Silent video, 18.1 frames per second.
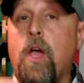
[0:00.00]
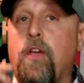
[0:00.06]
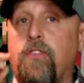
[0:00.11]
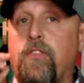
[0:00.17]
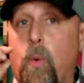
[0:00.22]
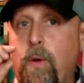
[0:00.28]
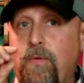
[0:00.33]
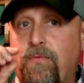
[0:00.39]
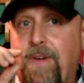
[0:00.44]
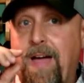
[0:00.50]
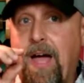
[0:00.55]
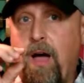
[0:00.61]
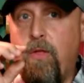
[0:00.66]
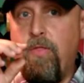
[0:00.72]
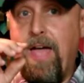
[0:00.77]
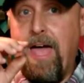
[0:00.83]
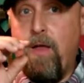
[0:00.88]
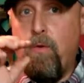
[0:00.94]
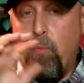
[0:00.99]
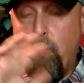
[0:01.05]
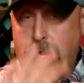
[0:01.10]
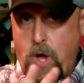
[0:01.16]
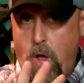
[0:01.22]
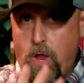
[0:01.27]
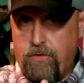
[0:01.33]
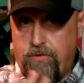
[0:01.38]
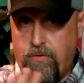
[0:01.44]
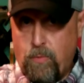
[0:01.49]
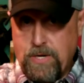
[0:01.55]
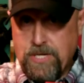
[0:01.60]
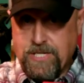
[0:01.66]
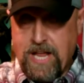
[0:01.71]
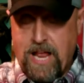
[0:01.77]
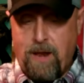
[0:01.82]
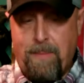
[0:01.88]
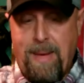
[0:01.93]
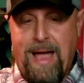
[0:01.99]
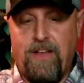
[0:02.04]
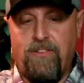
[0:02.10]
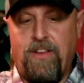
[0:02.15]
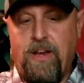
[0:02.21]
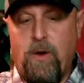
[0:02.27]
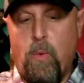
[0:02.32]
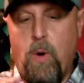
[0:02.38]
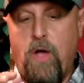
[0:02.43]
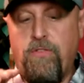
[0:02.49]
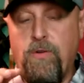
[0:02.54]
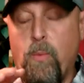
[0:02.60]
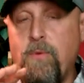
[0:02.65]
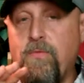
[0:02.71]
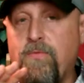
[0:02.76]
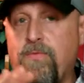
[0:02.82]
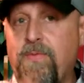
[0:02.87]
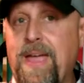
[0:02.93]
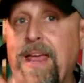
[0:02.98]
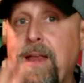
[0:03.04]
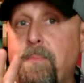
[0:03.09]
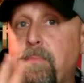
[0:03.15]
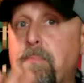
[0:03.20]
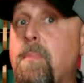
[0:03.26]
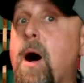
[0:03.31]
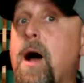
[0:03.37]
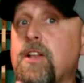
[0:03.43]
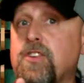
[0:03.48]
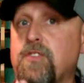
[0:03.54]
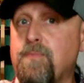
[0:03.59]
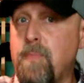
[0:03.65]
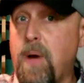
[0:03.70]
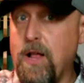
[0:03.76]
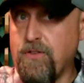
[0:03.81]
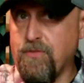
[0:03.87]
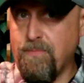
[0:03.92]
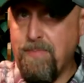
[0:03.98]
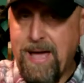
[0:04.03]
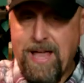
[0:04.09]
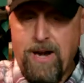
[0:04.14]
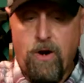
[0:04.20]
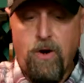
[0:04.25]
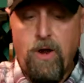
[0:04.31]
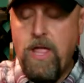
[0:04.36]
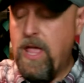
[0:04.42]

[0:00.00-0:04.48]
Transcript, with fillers: So we found that regardless of which style of magazine it was, it would feed much, much better